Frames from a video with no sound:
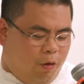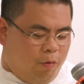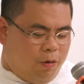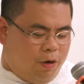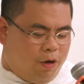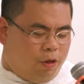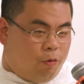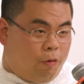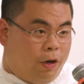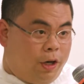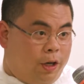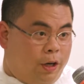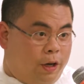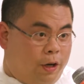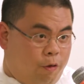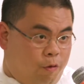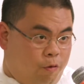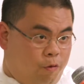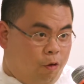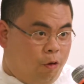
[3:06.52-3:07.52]
worth reading
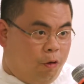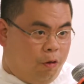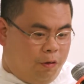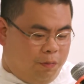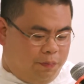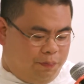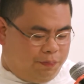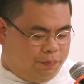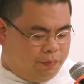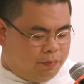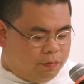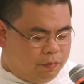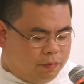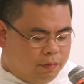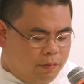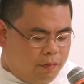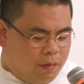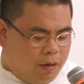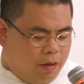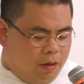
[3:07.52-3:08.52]
in full.
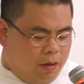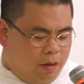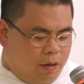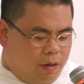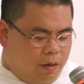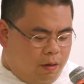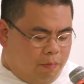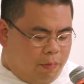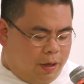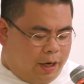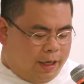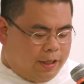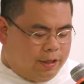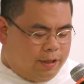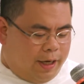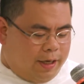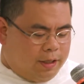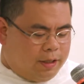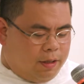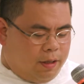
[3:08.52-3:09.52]
But I
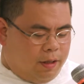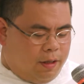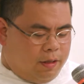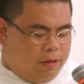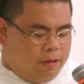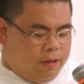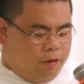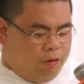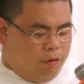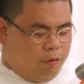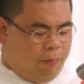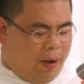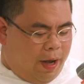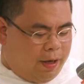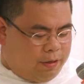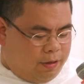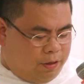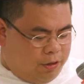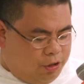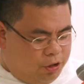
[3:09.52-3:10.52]
cite this little
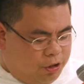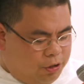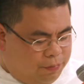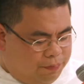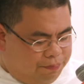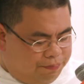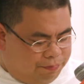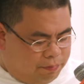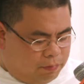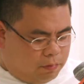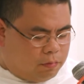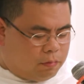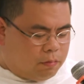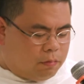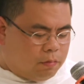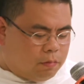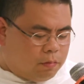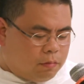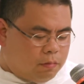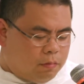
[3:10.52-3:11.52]
passage.
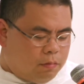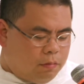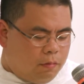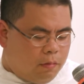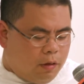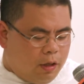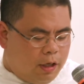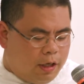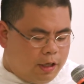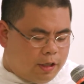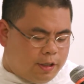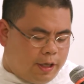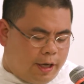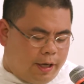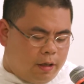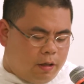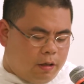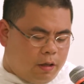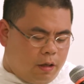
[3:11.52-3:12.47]
He said,